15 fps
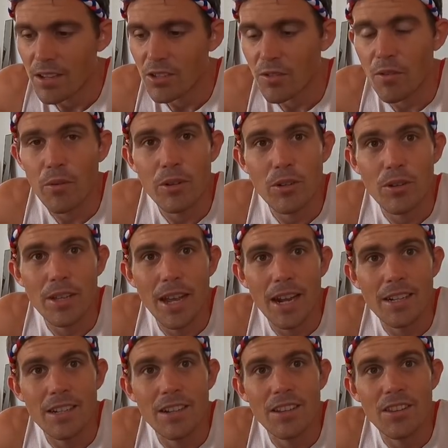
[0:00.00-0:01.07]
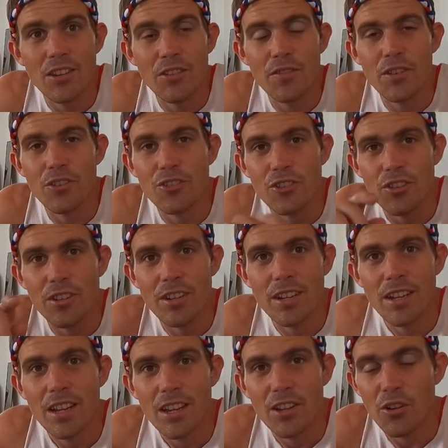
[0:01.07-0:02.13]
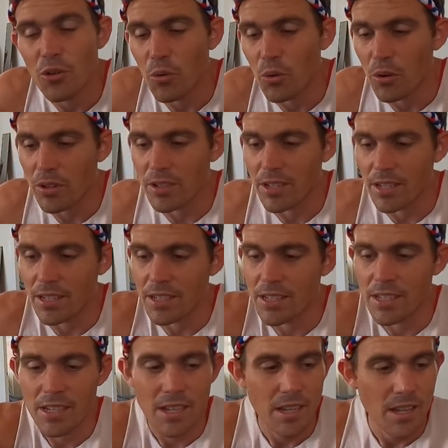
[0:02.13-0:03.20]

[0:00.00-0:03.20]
So if I want to go to Canada in the near future, no quarantines.